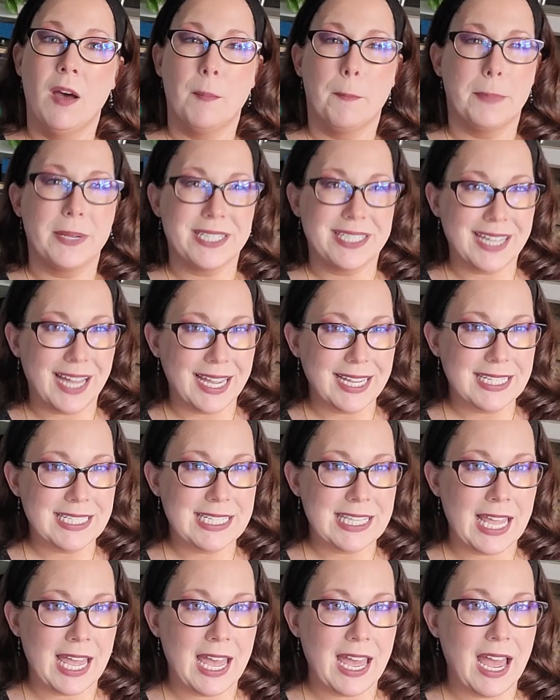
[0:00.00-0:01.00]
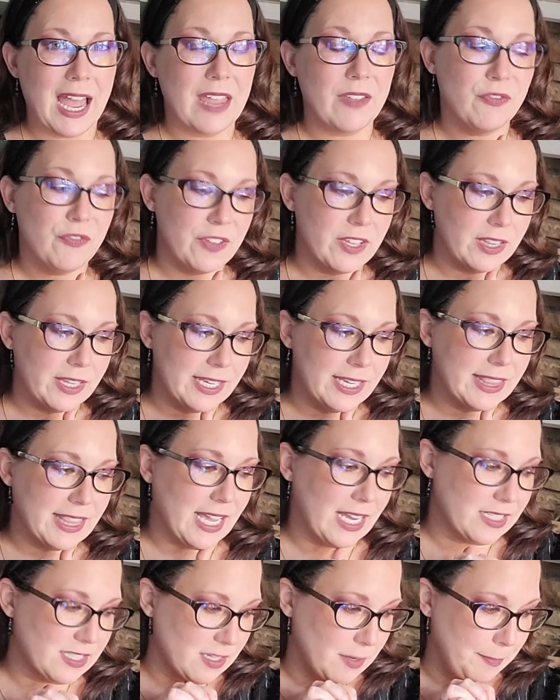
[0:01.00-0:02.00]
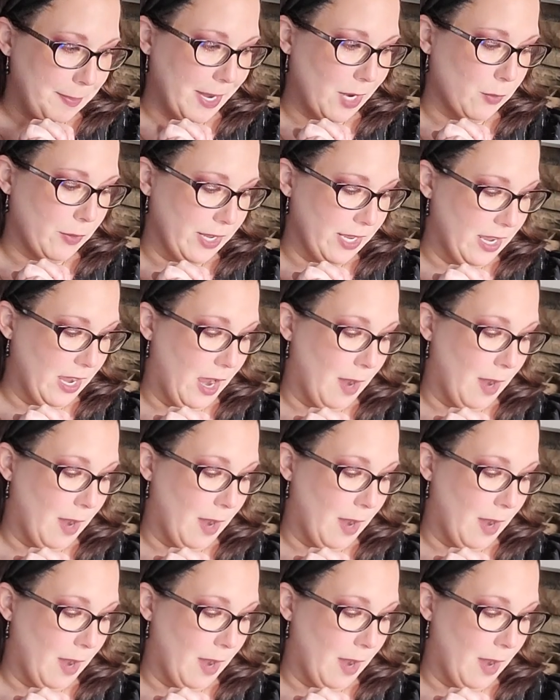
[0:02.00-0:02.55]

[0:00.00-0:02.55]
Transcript: Besides that, I feel like that's about it.